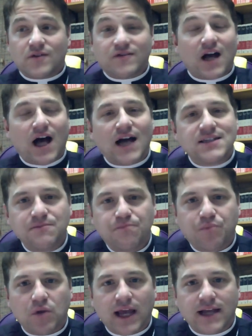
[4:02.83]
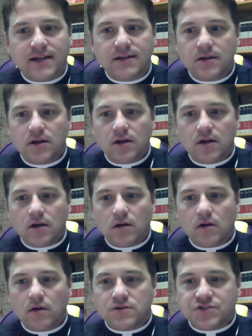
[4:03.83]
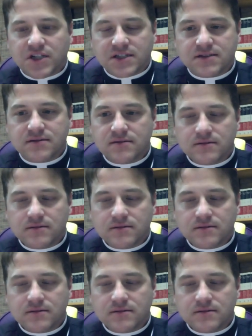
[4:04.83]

of contemplate just